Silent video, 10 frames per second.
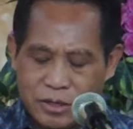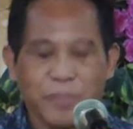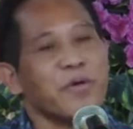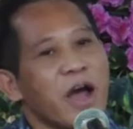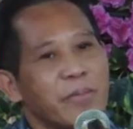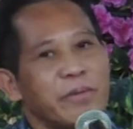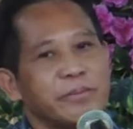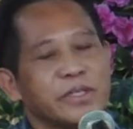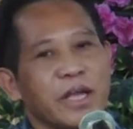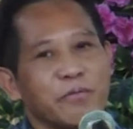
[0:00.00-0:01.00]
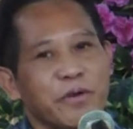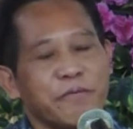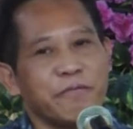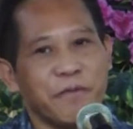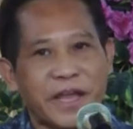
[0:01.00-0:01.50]
the problems that we
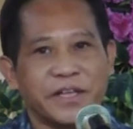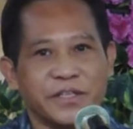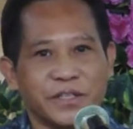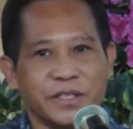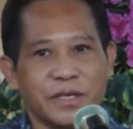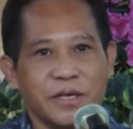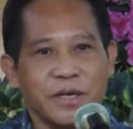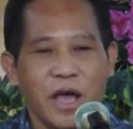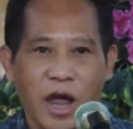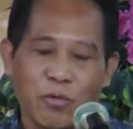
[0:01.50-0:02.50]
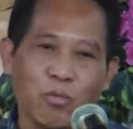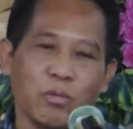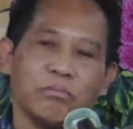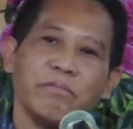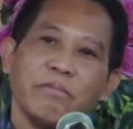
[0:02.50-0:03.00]
face, and
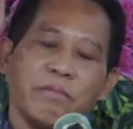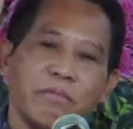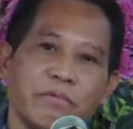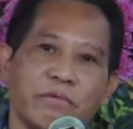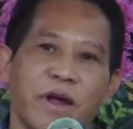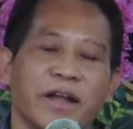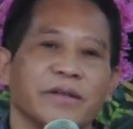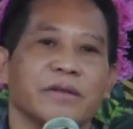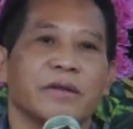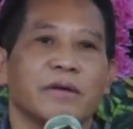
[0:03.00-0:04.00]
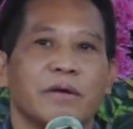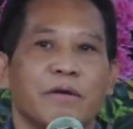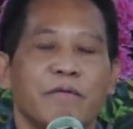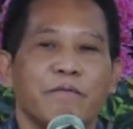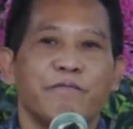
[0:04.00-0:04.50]
run
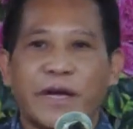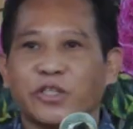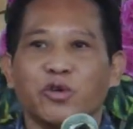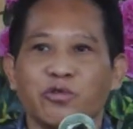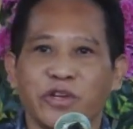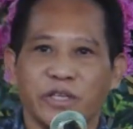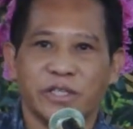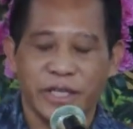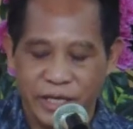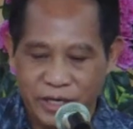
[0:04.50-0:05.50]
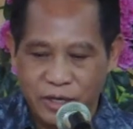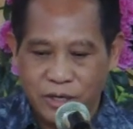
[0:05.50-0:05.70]
victoriously